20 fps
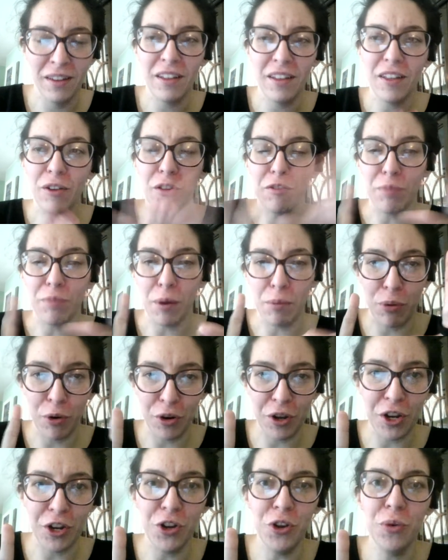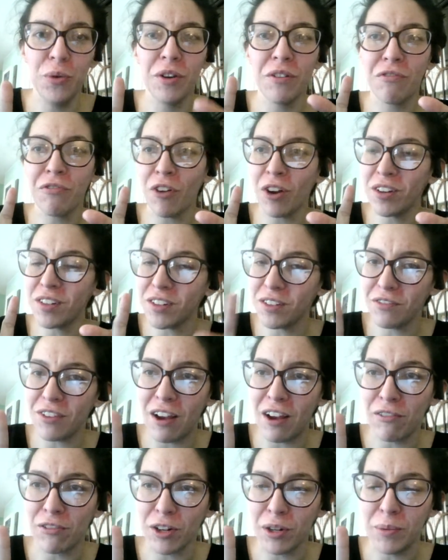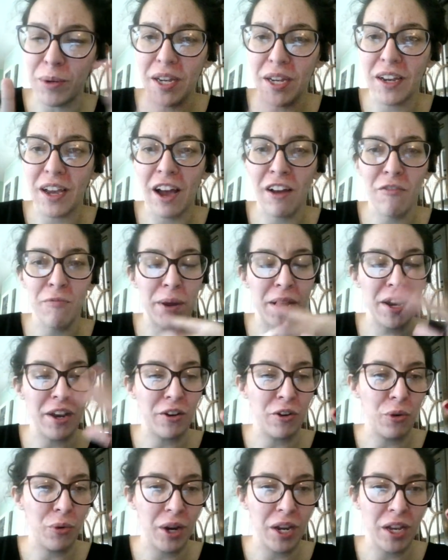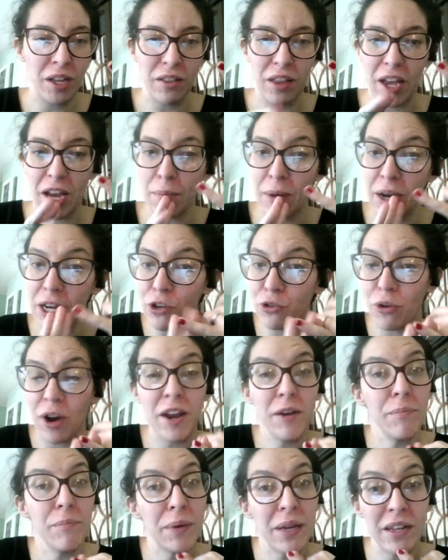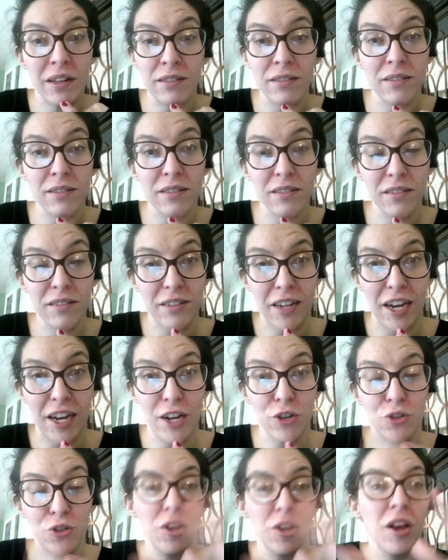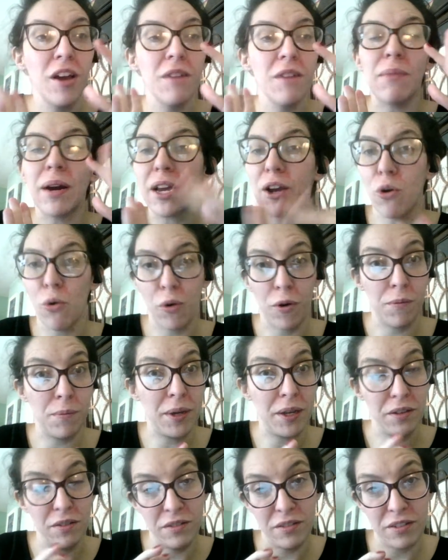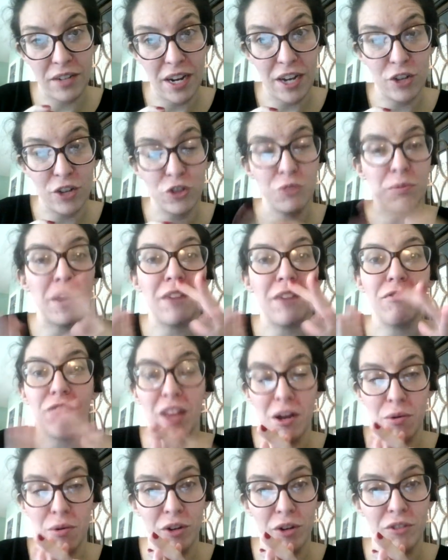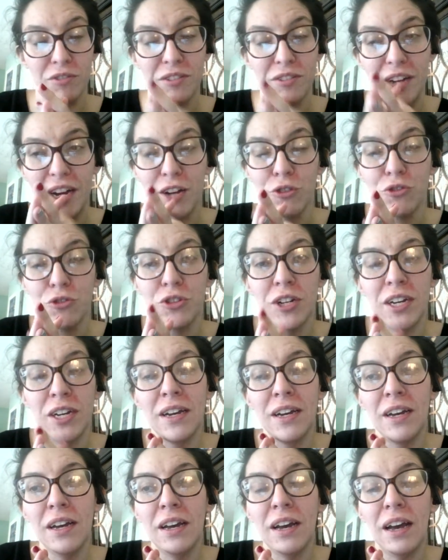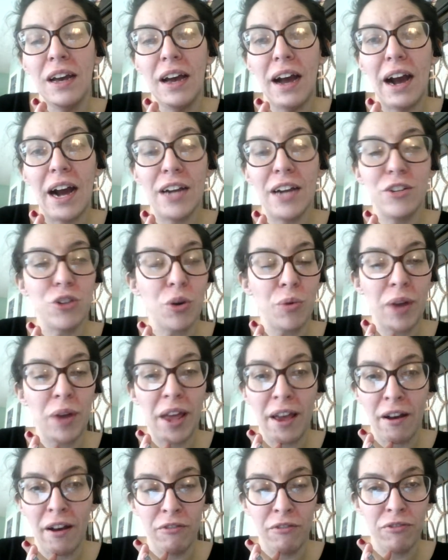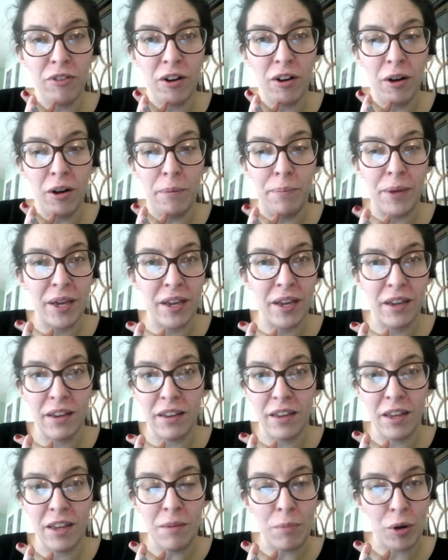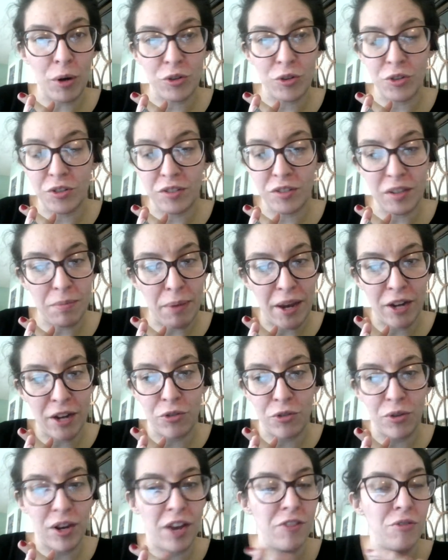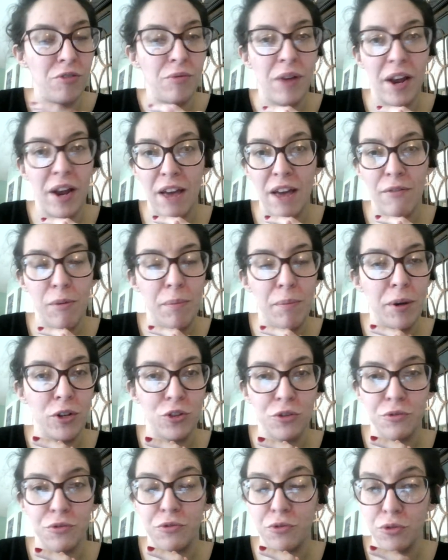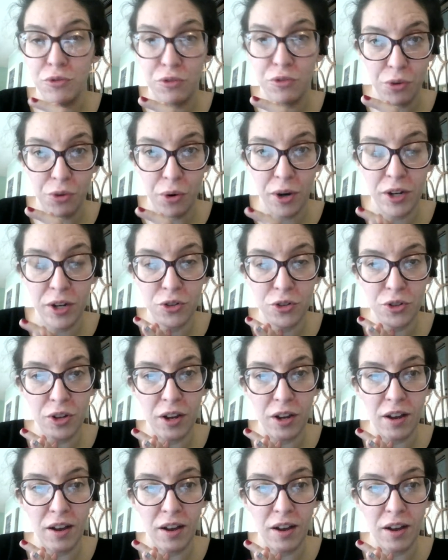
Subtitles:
We've been putting new in front of every week. I've been ignoring like my dried beans stash, my cornmeal stash, my flour stash. I don't have a big emergency pantry. I do not have a bunch of food storage.